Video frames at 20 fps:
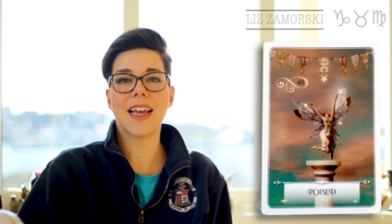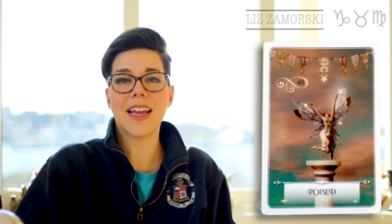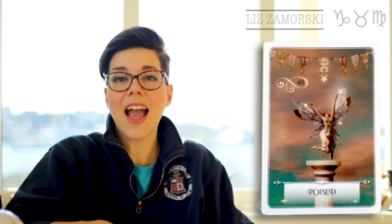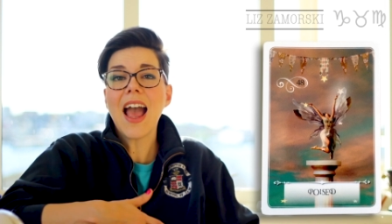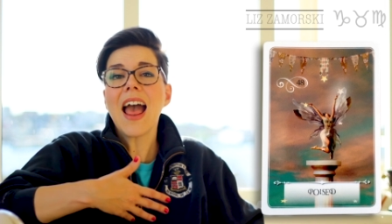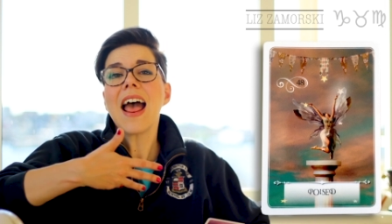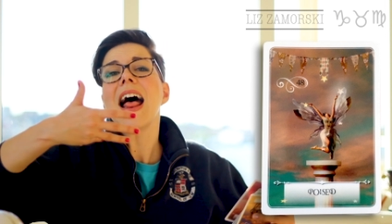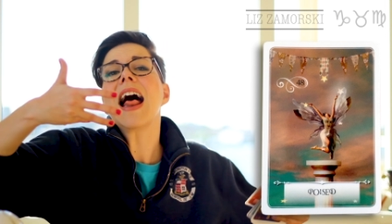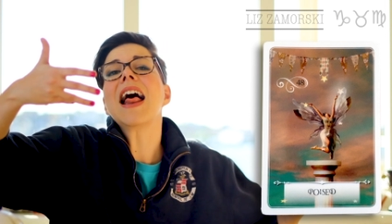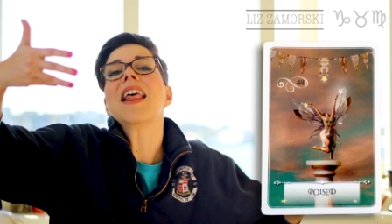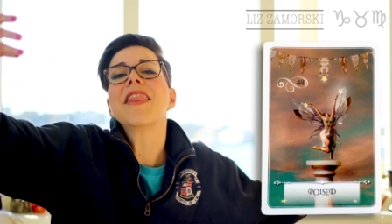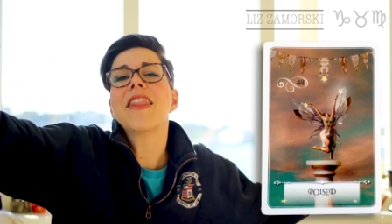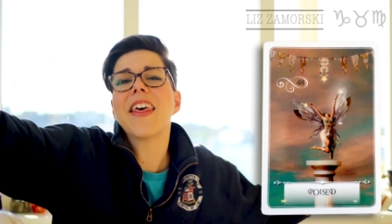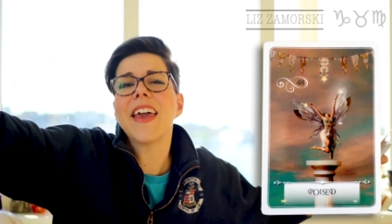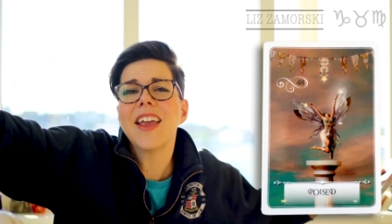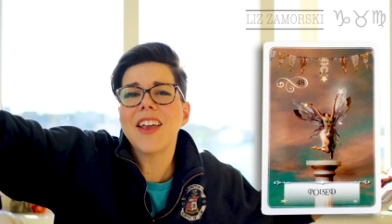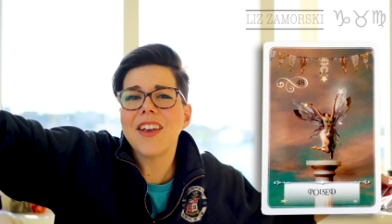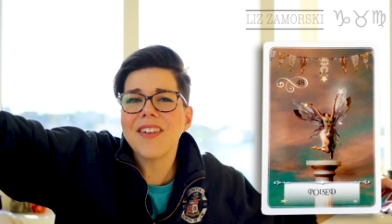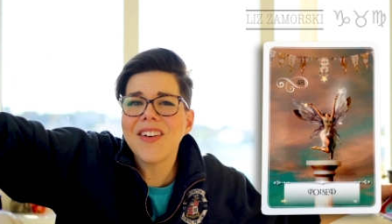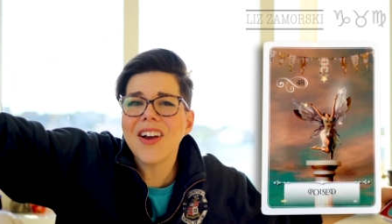like a
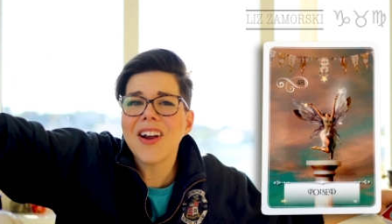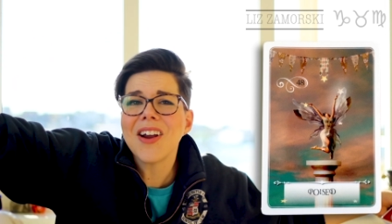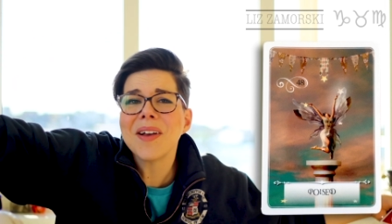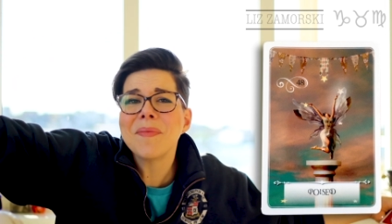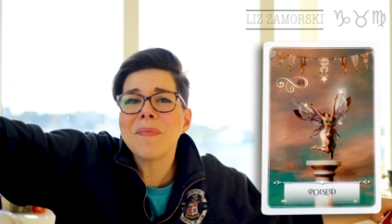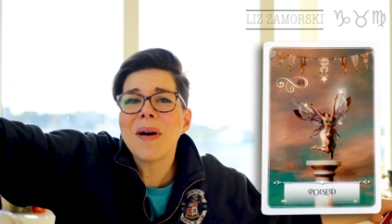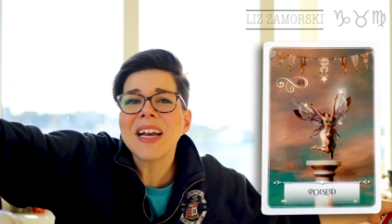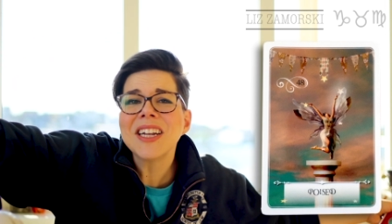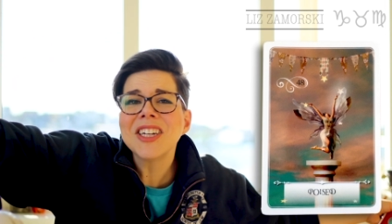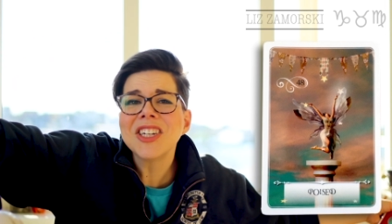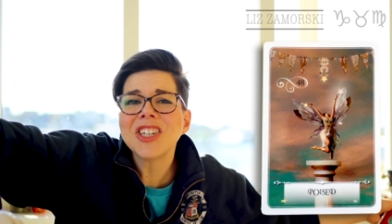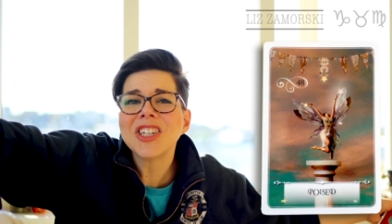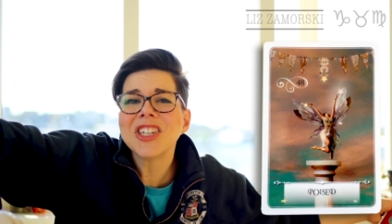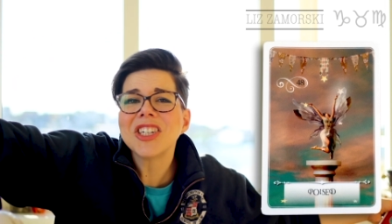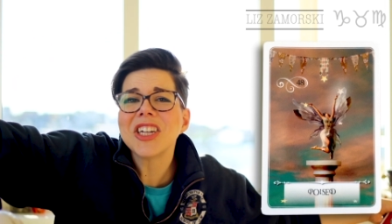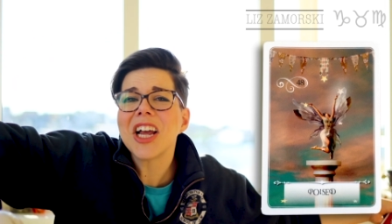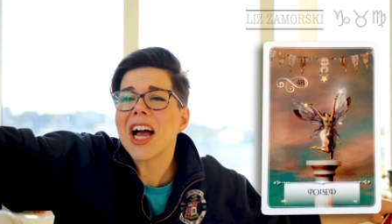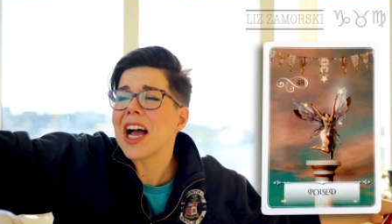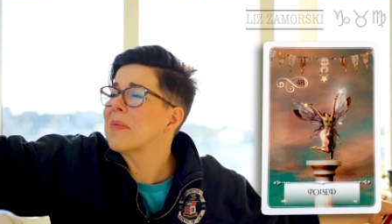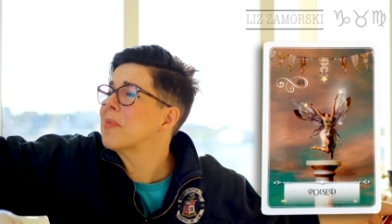thank you very
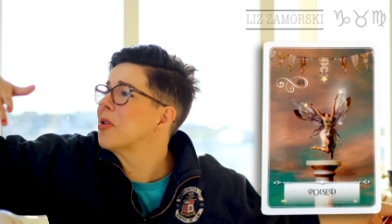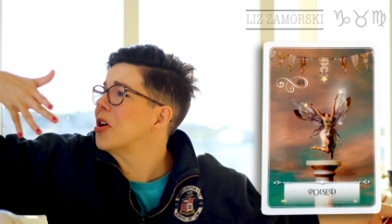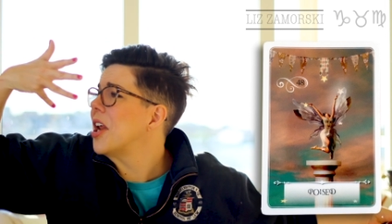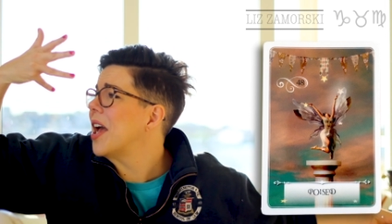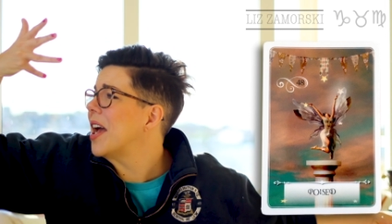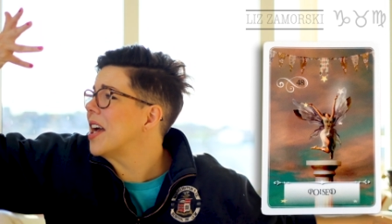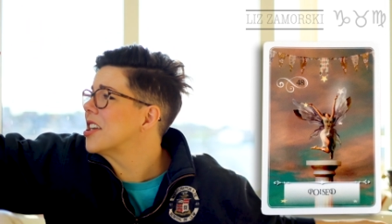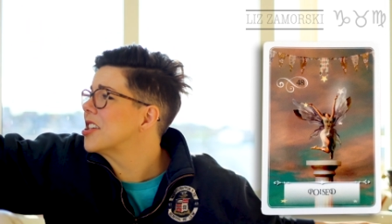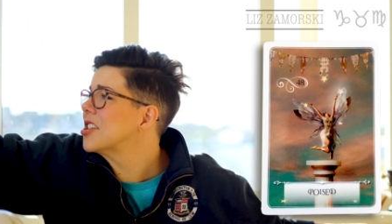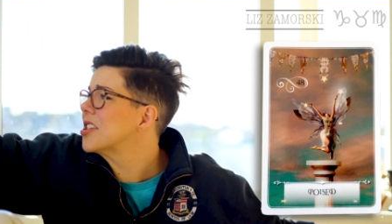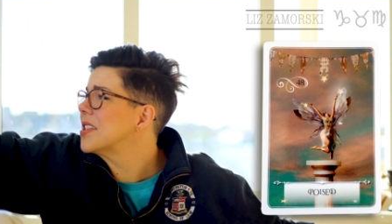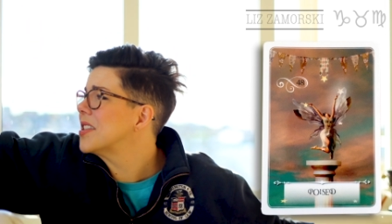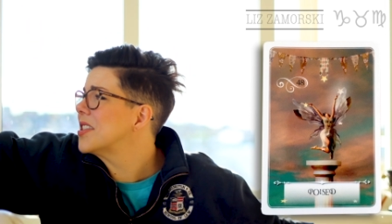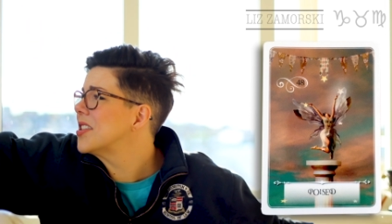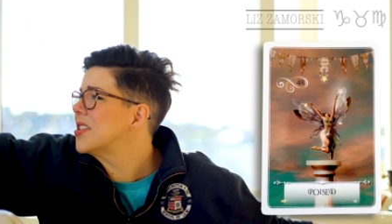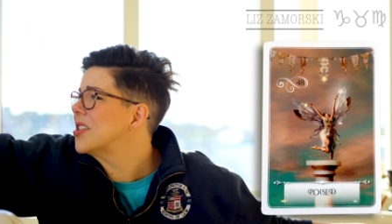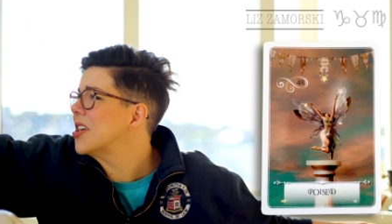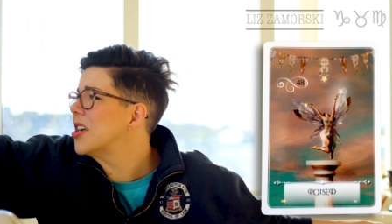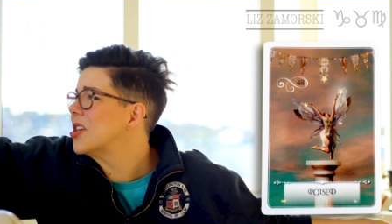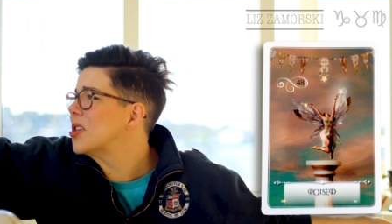much. I'm going to exit
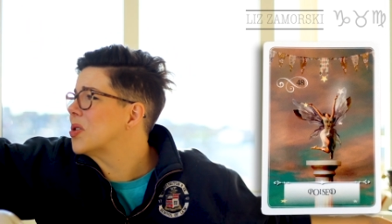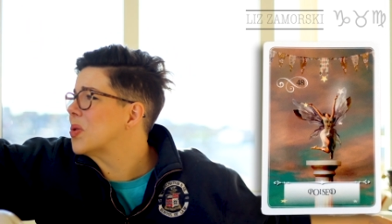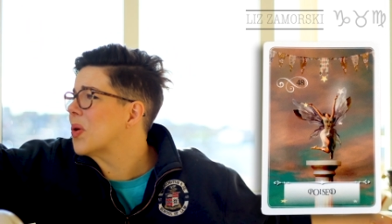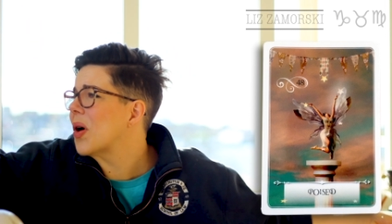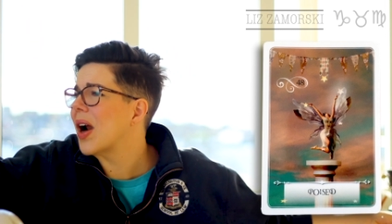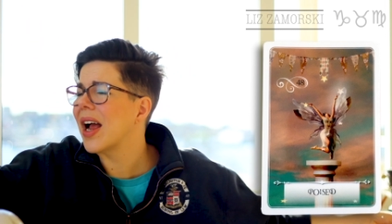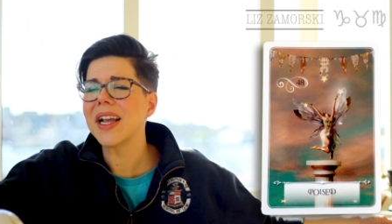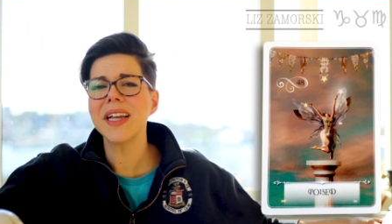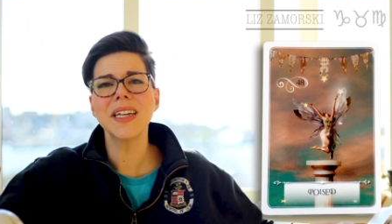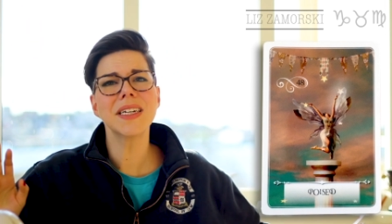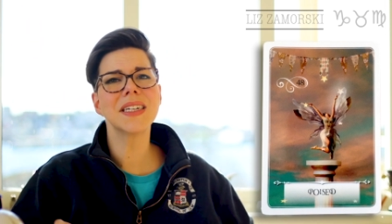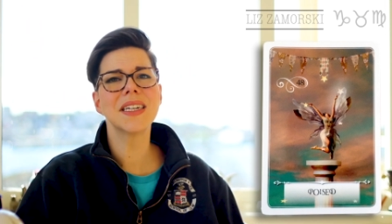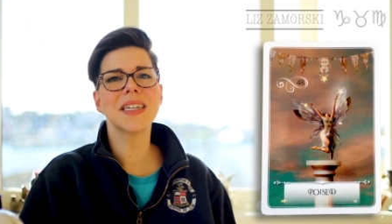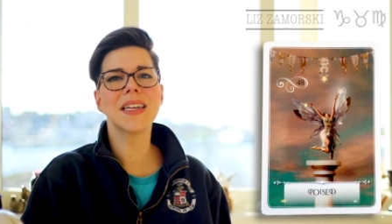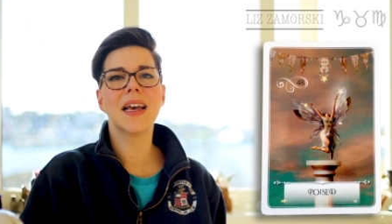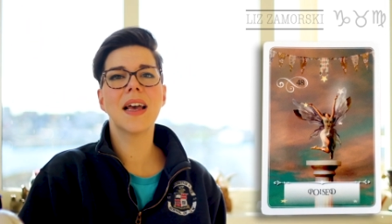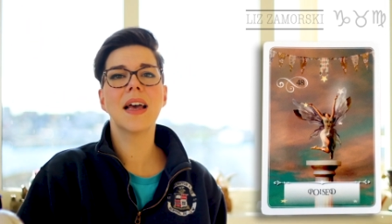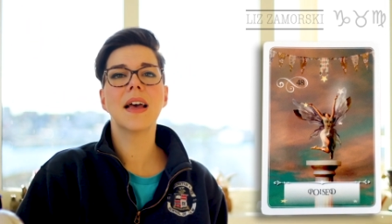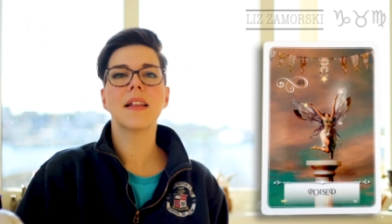stage right.